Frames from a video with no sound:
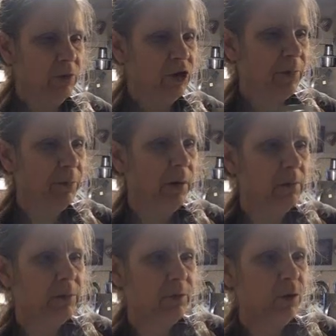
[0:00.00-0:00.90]
Which I
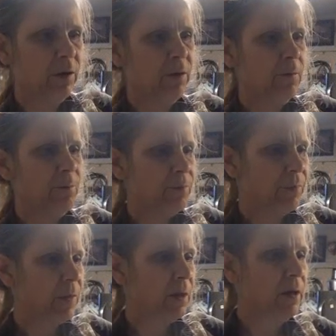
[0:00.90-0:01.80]
probably will.
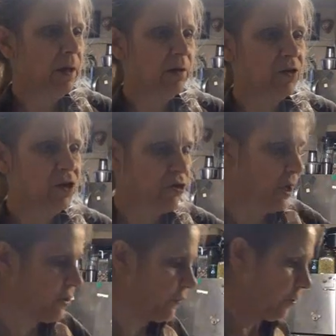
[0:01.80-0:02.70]
And then I'll just
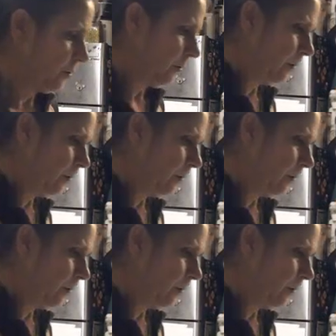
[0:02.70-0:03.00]
transfer